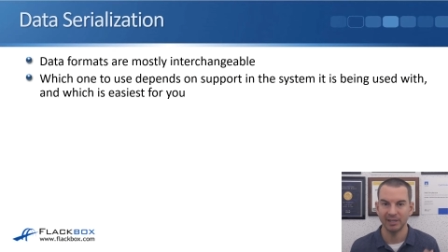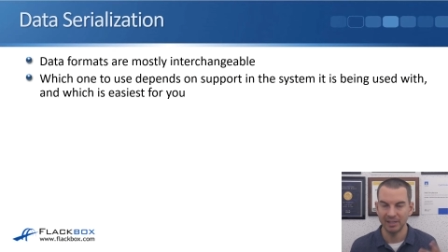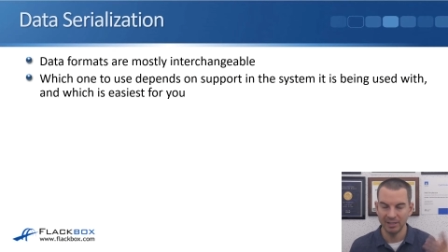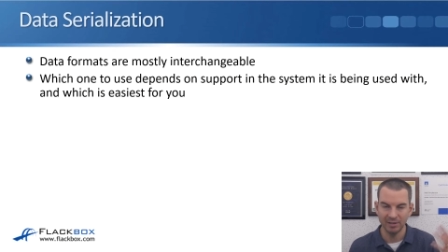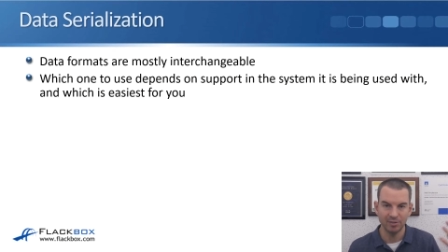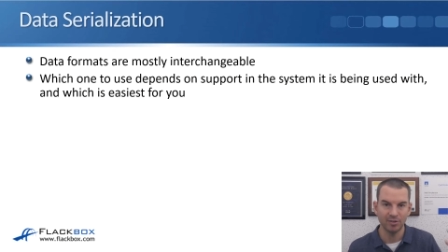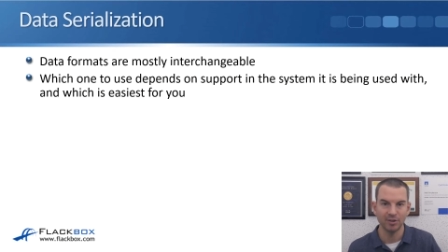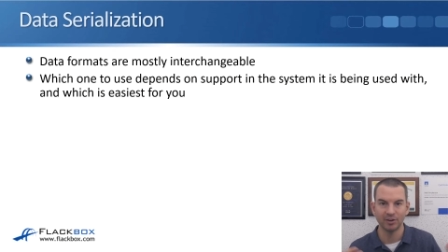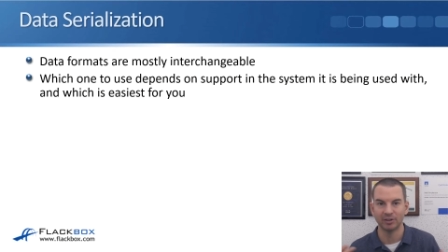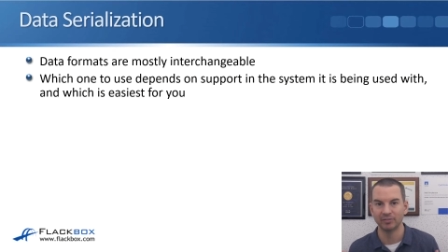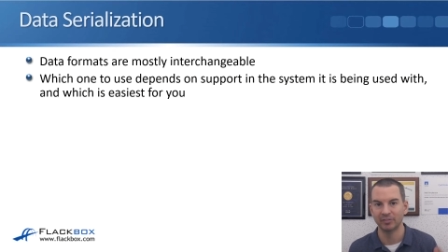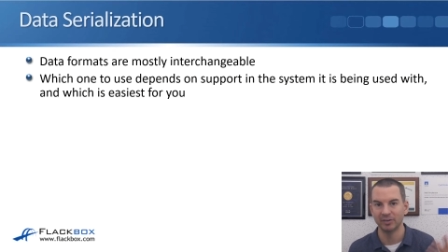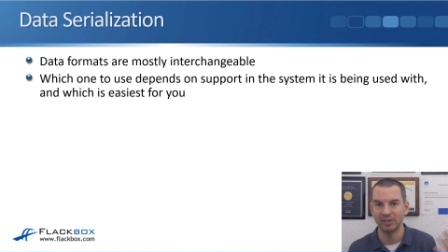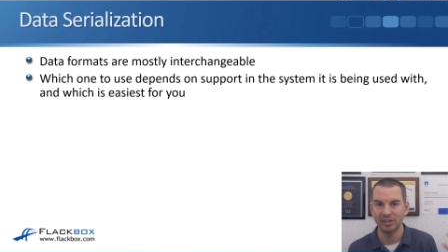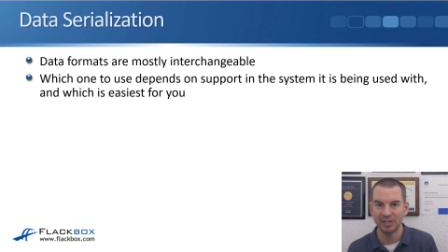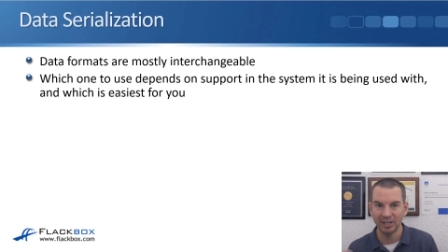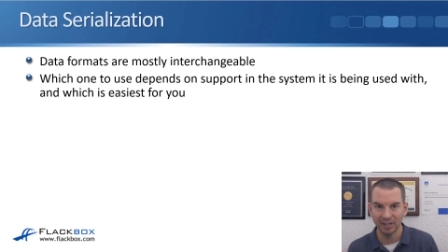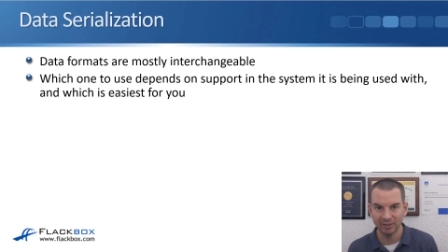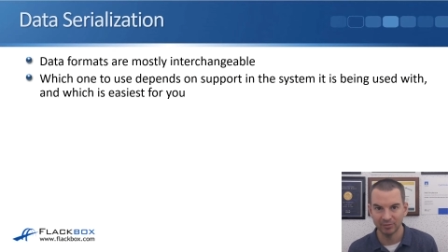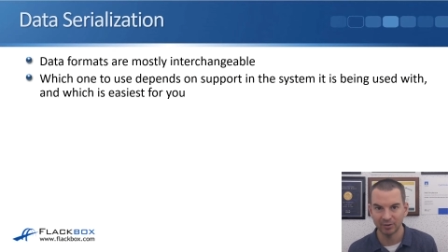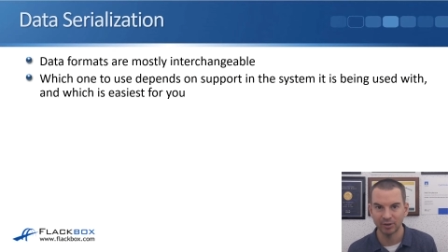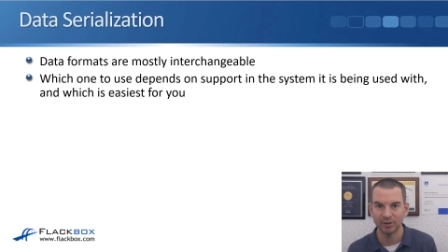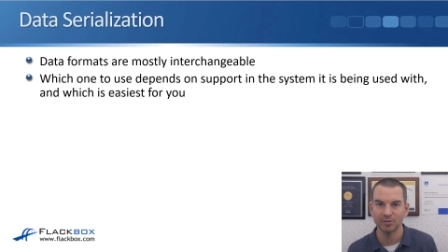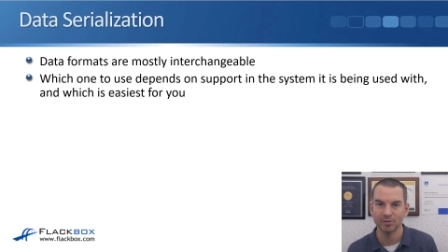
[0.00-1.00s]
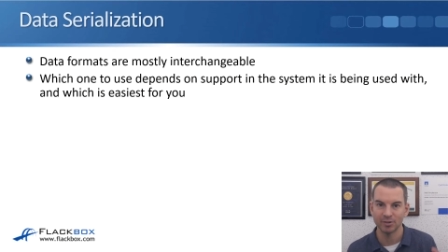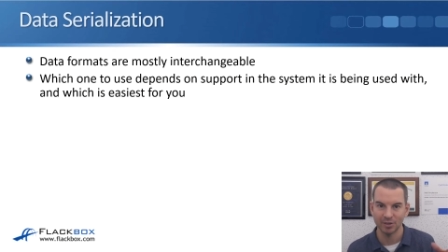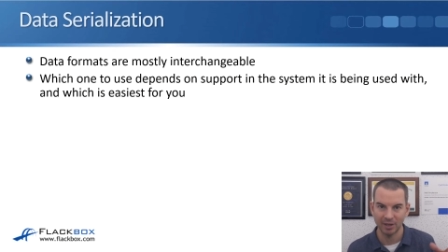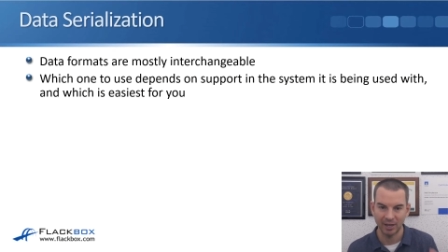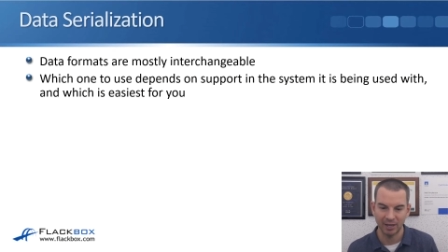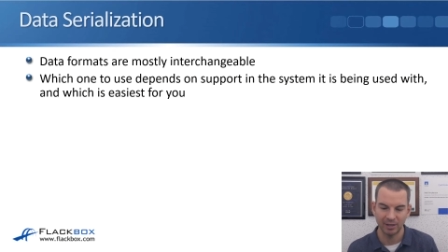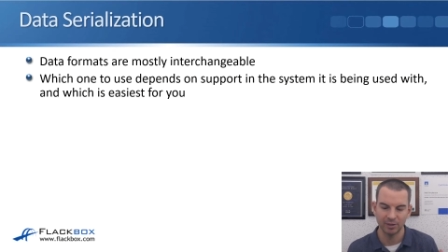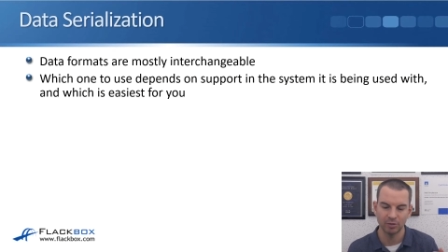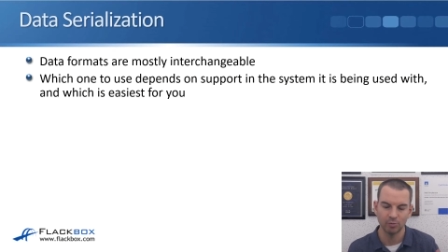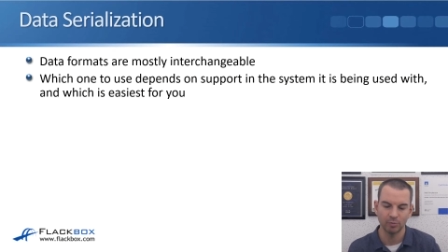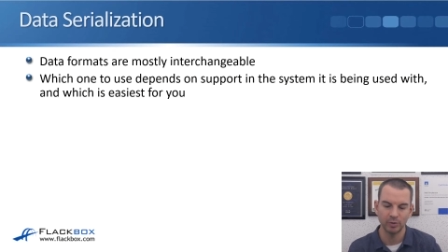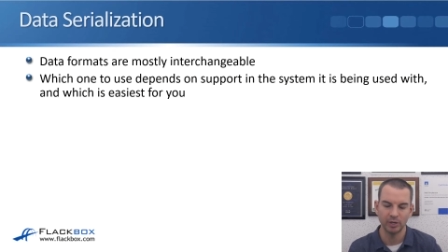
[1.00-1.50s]
easier than the others
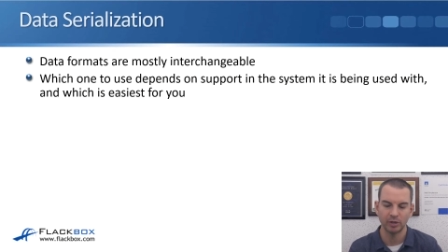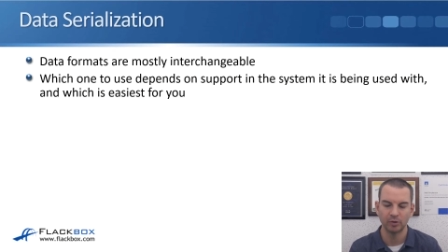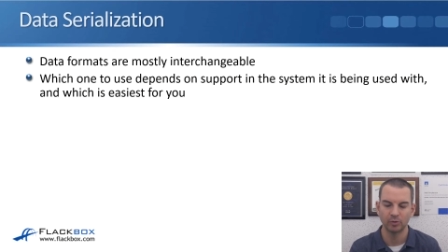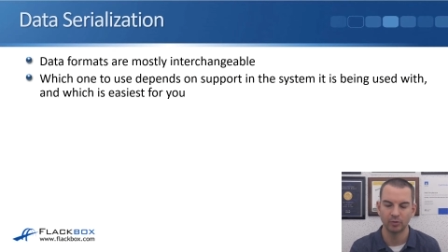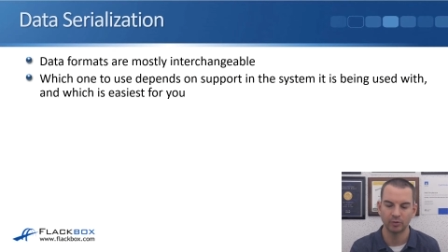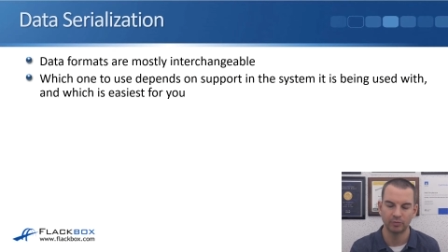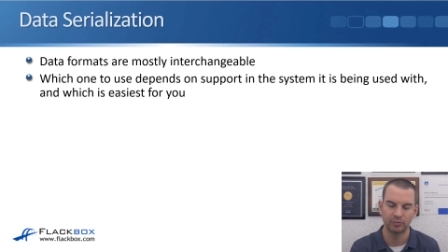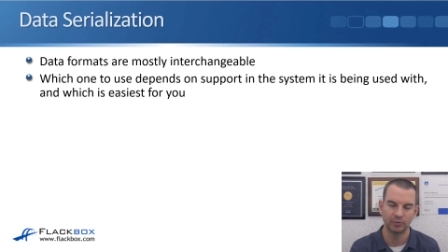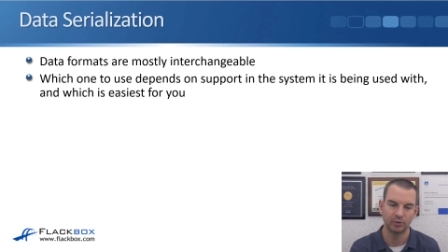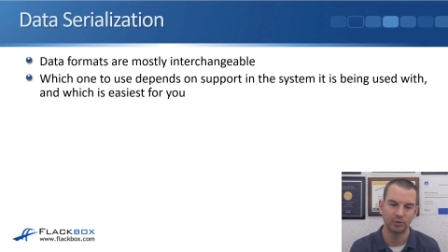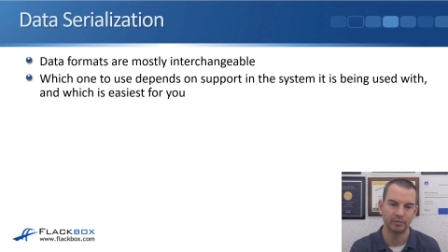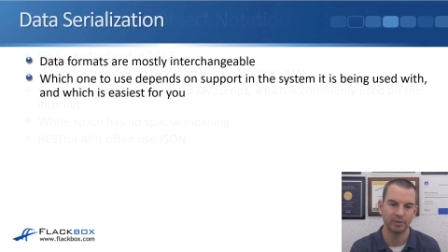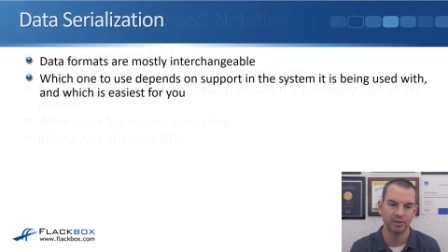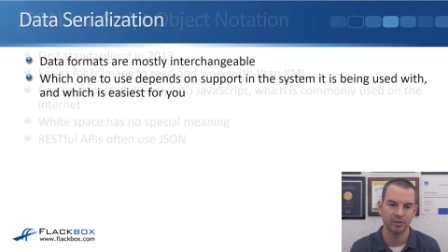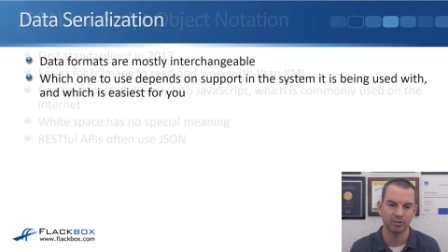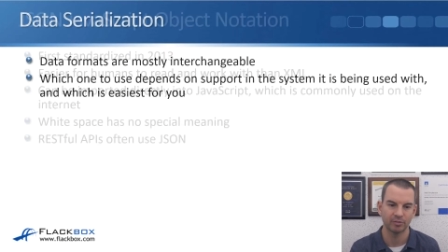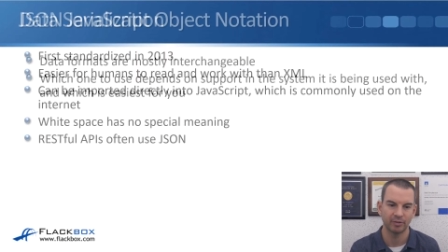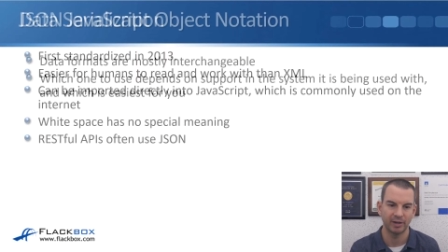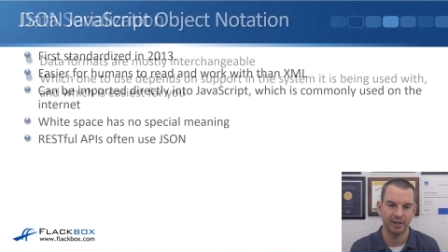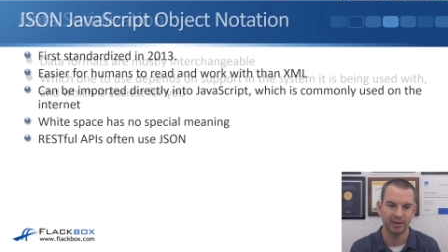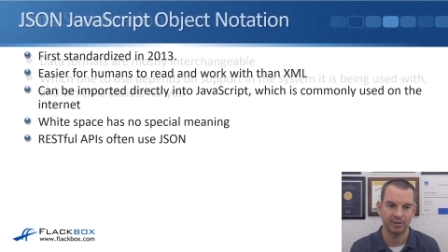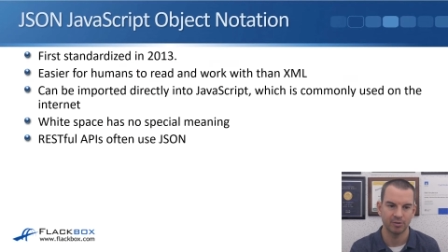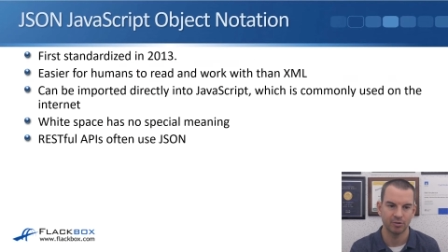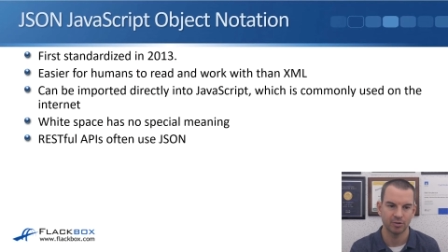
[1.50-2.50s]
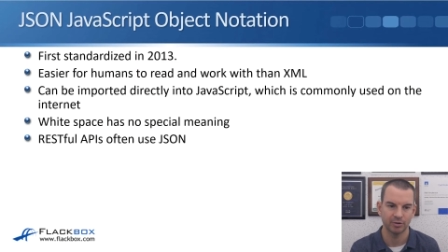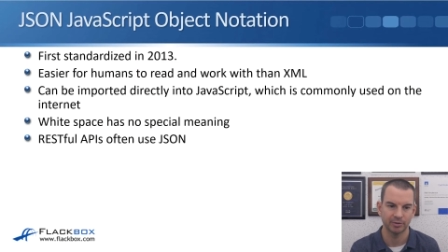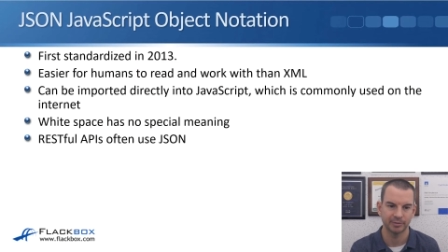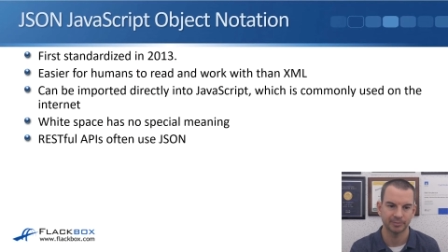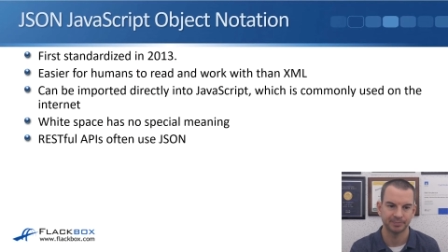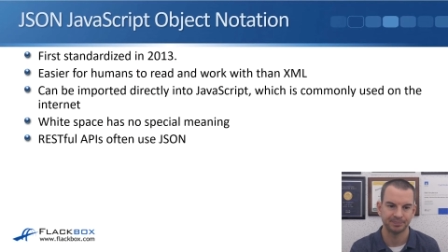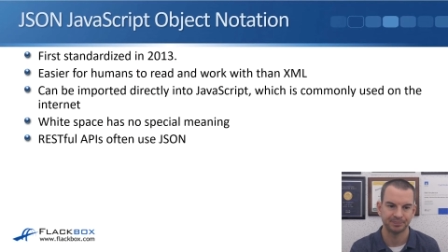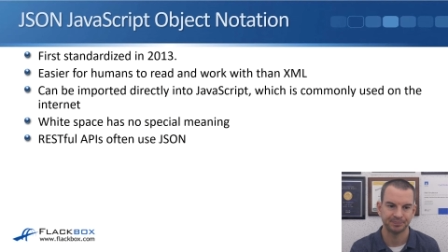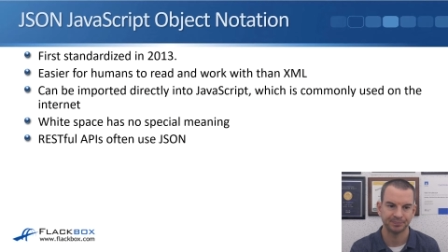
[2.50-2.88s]
as we go through this lecture.